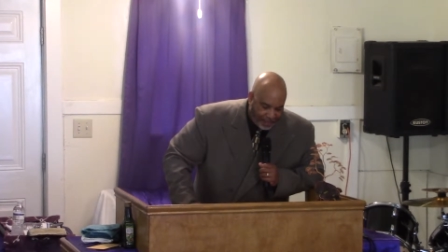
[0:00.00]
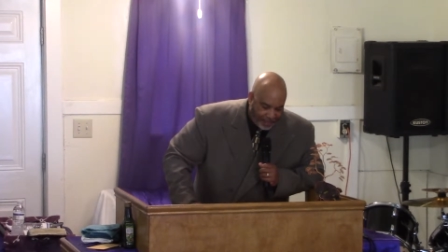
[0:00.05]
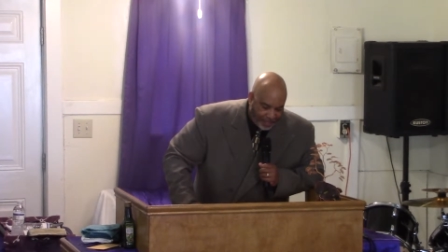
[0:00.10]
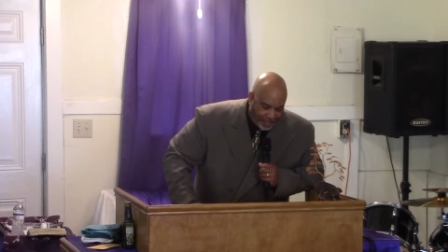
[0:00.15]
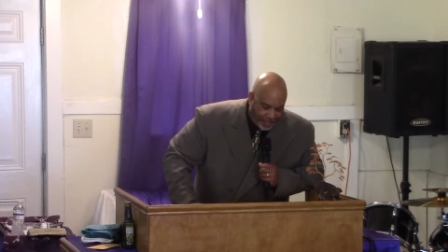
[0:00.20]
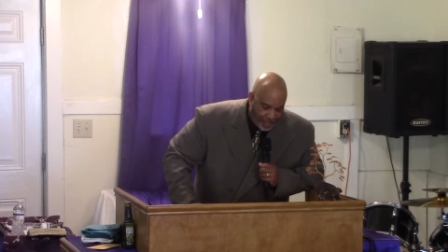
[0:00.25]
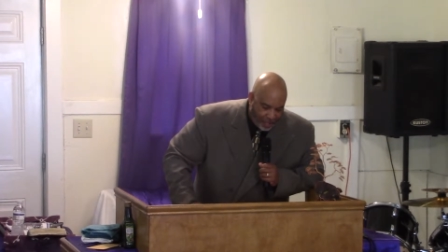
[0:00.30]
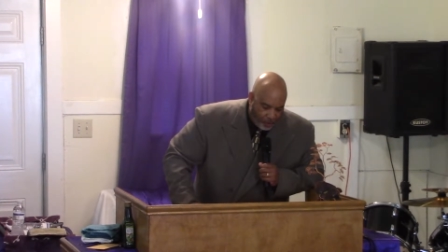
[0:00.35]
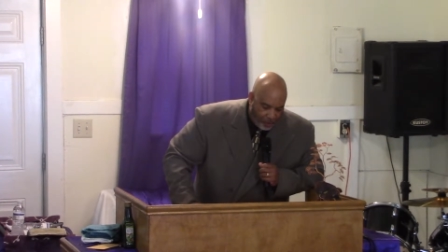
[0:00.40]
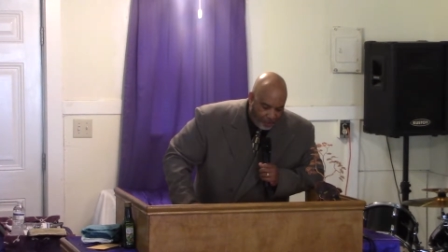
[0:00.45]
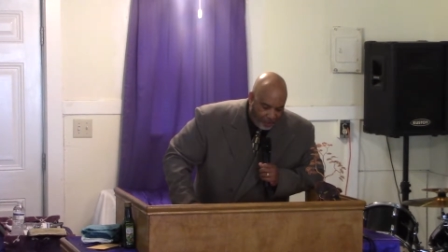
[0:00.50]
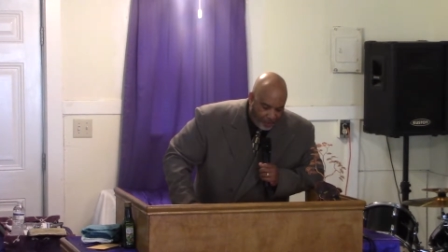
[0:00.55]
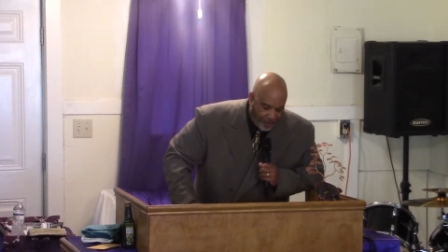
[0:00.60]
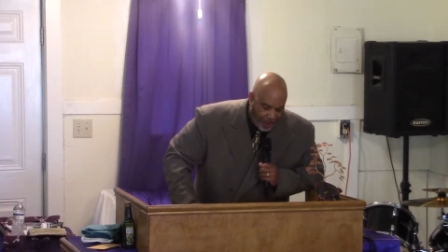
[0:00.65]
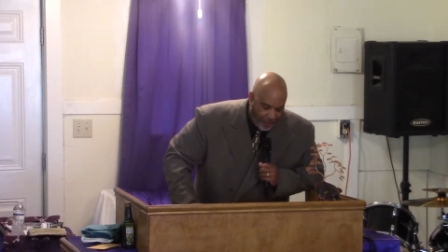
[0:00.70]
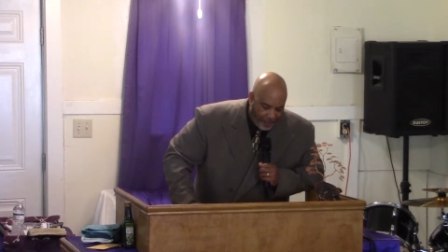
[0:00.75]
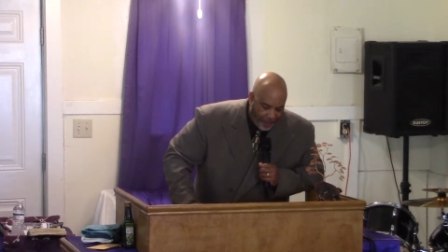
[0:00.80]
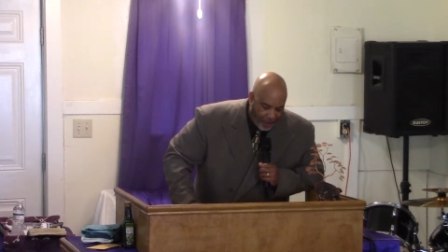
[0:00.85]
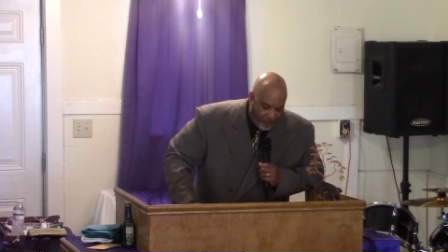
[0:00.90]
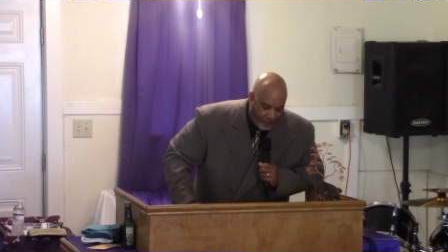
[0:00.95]
considereth
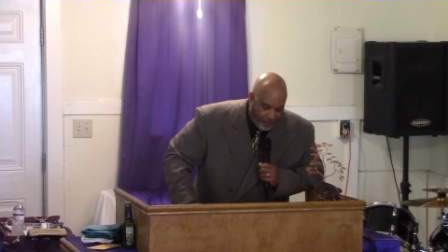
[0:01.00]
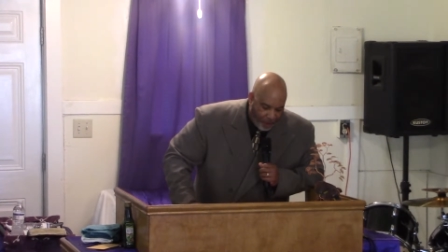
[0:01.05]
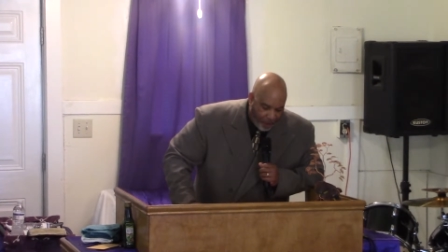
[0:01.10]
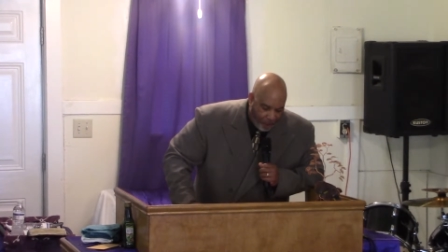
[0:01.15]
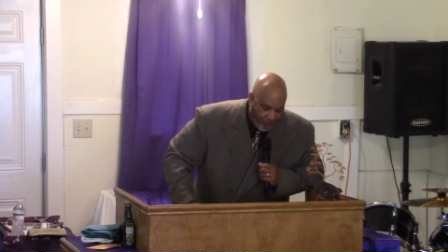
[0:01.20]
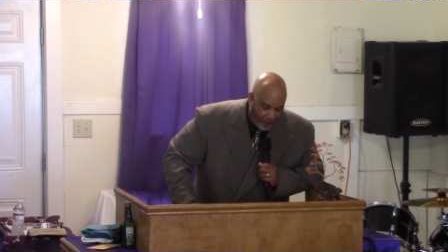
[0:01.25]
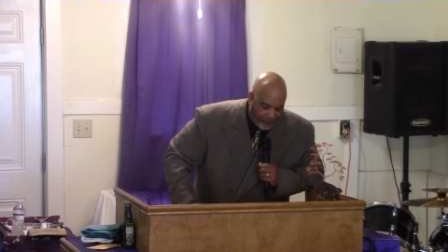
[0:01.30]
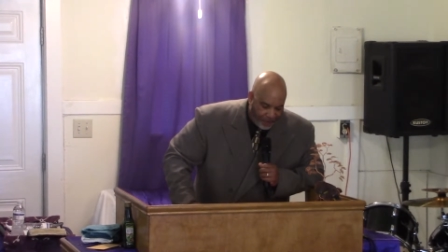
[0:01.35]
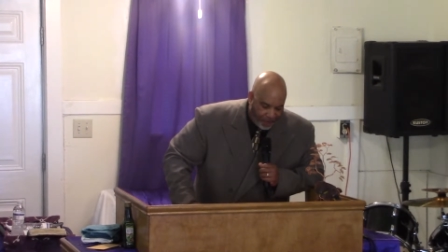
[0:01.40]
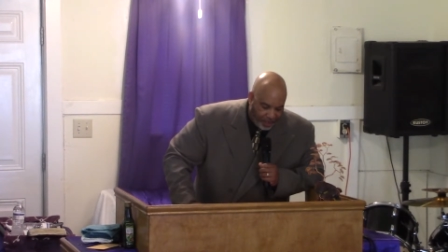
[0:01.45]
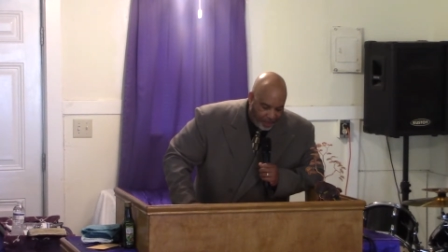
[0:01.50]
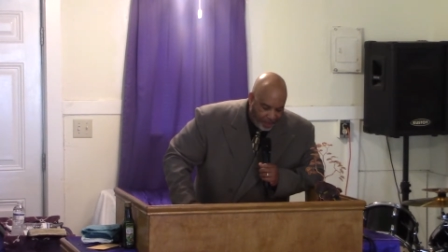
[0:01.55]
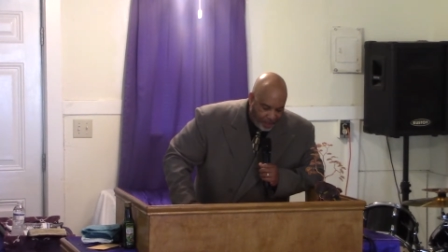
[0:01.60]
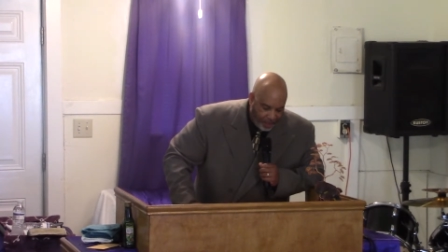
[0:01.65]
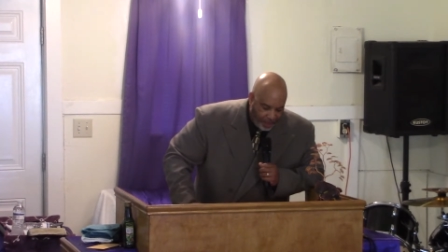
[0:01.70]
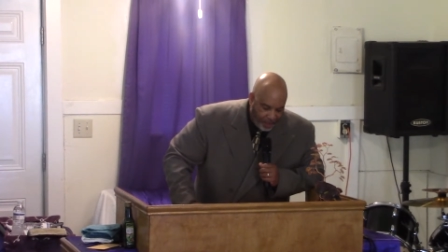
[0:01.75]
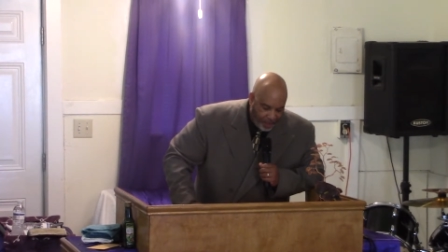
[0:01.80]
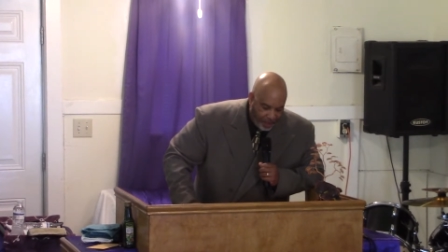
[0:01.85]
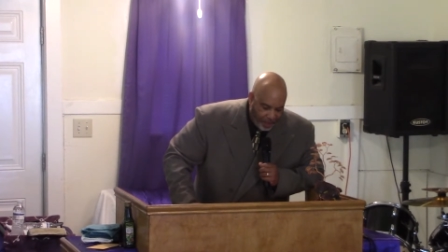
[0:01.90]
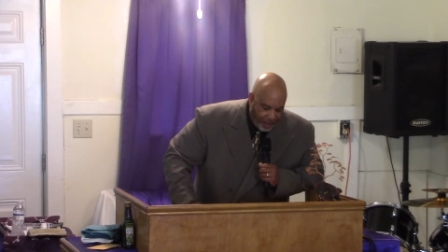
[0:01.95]
not that poverty
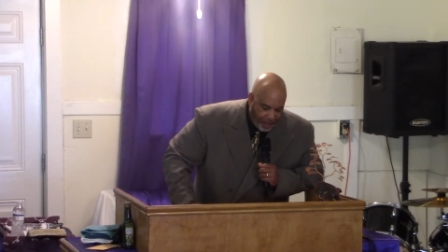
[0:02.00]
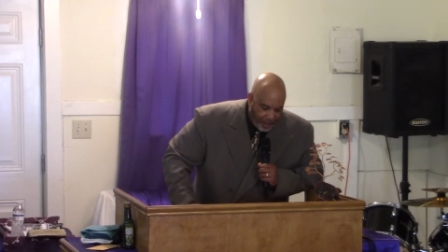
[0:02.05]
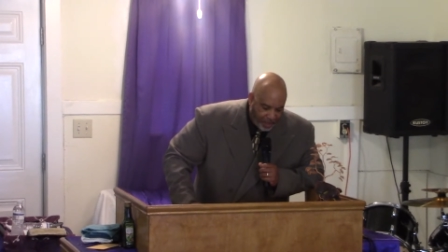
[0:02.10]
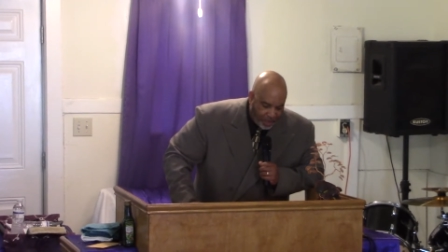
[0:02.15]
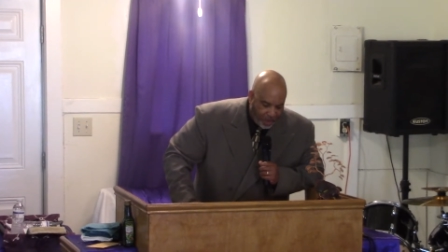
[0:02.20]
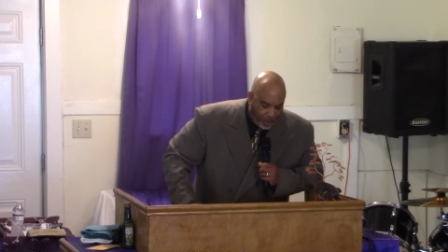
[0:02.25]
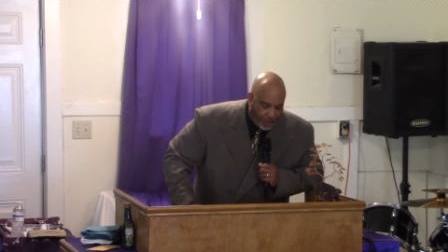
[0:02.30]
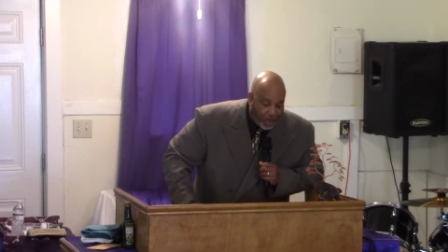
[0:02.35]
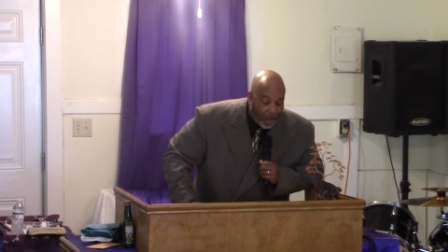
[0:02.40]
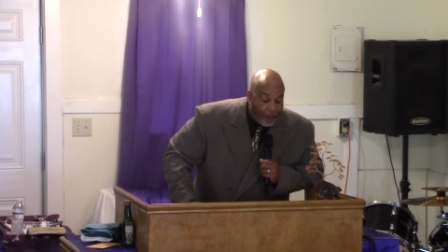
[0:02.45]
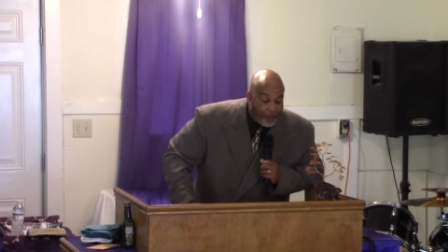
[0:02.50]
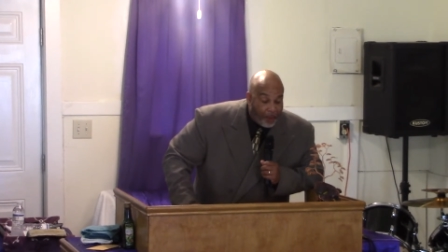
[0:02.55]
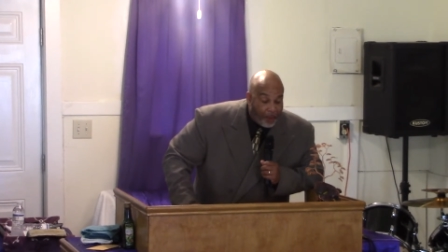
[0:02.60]
shall come